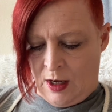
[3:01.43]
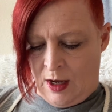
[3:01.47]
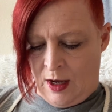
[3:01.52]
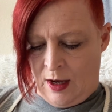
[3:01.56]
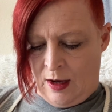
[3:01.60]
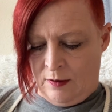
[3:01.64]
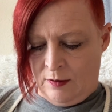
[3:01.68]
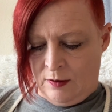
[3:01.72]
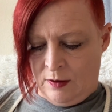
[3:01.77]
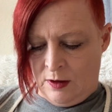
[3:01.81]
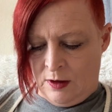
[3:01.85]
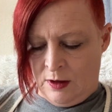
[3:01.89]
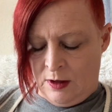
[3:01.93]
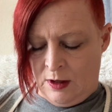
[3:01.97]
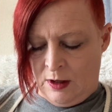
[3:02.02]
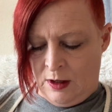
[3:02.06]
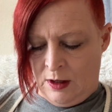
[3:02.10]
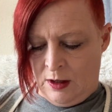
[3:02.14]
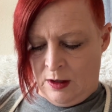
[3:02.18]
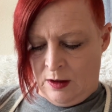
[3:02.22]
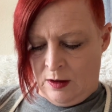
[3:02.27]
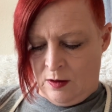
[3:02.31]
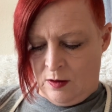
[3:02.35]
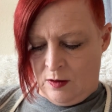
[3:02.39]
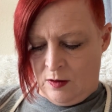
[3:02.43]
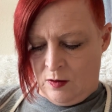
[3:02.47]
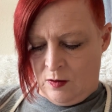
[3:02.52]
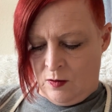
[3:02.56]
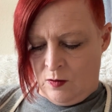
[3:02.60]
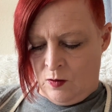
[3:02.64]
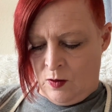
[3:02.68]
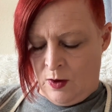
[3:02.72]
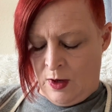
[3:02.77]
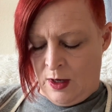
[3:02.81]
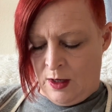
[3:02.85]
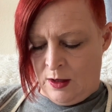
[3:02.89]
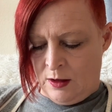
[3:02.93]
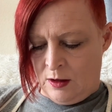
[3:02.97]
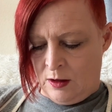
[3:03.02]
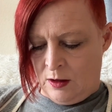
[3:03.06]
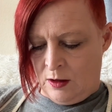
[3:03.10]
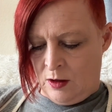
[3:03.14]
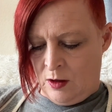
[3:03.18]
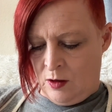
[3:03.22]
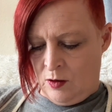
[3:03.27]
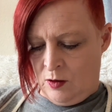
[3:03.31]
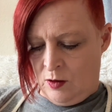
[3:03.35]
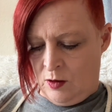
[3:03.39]
avidly read the
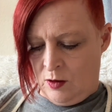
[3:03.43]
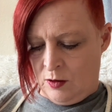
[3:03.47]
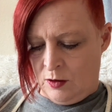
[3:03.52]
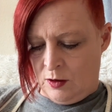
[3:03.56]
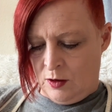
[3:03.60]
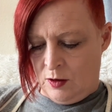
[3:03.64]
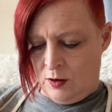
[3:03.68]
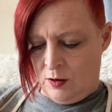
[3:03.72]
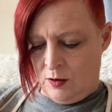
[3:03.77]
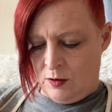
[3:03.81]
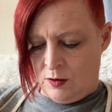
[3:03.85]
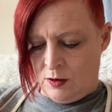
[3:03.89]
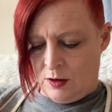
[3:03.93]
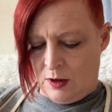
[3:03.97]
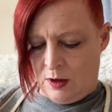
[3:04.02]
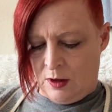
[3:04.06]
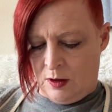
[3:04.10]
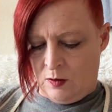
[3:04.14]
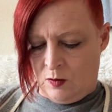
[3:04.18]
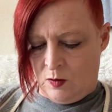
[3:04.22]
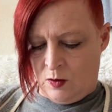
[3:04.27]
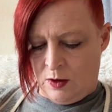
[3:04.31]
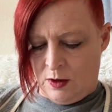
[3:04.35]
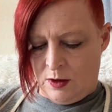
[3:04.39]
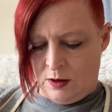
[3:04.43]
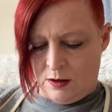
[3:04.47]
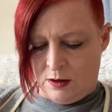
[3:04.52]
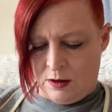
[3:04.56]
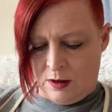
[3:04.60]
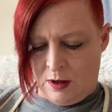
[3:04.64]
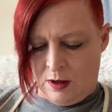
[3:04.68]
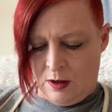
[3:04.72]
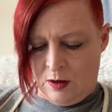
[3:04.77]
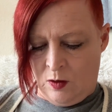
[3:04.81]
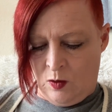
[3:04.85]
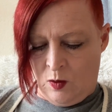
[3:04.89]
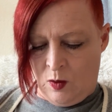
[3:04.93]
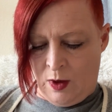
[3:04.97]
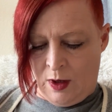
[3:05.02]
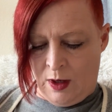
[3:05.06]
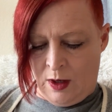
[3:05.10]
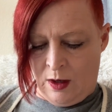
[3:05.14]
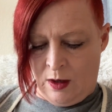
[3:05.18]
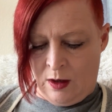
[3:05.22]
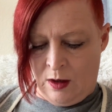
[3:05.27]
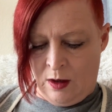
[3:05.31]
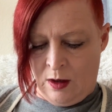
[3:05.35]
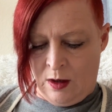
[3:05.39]
local news and was
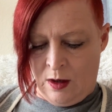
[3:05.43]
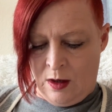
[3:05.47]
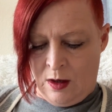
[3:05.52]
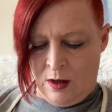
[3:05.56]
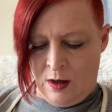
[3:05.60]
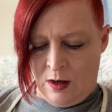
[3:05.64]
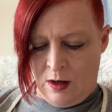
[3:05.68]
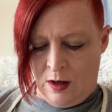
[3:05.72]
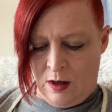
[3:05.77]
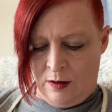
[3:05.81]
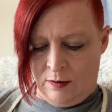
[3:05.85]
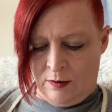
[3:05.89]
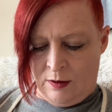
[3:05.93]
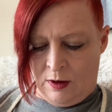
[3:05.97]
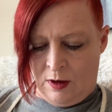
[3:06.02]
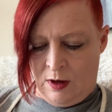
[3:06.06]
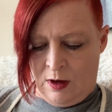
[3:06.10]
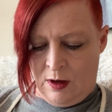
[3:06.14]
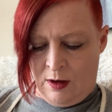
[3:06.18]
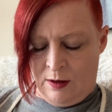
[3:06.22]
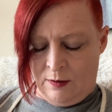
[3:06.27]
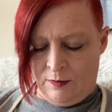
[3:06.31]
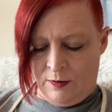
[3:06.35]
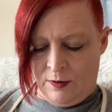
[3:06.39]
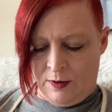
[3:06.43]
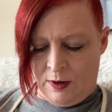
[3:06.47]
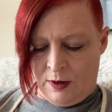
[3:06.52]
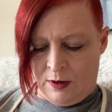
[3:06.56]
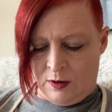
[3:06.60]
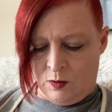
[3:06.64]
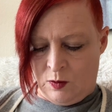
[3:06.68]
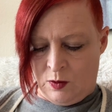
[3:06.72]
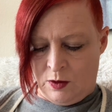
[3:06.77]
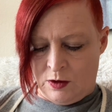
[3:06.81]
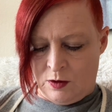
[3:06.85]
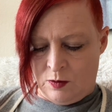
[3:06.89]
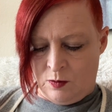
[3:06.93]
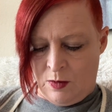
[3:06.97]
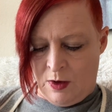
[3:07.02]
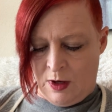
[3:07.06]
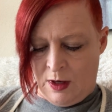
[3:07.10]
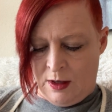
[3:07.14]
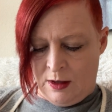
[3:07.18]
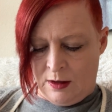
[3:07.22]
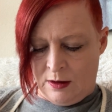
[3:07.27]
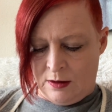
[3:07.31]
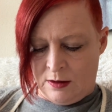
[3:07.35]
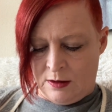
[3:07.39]
unaware of the conflict which
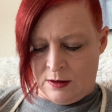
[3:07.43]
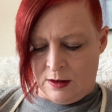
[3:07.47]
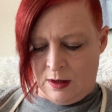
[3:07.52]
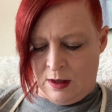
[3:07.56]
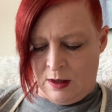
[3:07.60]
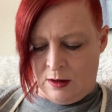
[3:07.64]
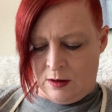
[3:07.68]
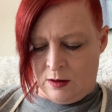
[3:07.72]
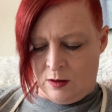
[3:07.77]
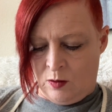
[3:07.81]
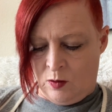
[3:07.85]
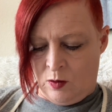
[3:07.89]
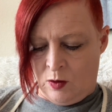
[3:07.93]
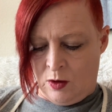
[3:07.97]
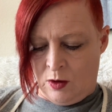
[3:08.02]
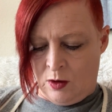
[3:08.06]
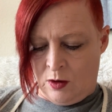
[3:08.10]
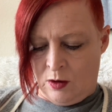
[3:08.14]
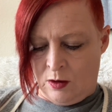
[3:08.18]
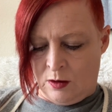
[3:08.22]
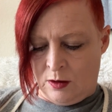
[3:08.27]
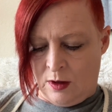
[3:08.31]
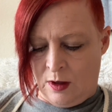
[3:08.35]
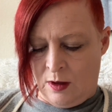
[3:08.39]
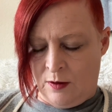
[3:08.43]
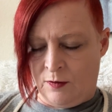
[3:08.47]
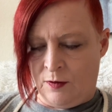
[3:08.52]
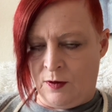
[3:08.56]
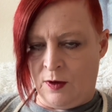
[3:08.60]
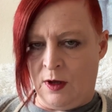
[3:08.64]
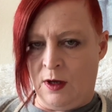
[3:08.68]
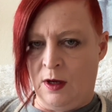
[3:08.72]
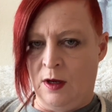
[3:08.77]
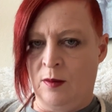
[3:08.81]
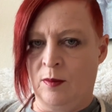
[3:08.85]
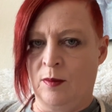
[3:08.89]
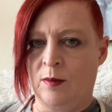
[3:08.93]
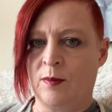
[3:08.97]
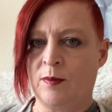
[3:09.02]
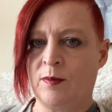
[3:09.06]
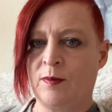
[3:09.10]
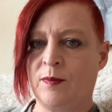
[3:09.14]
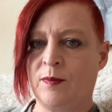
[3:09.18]
might set the world aflame.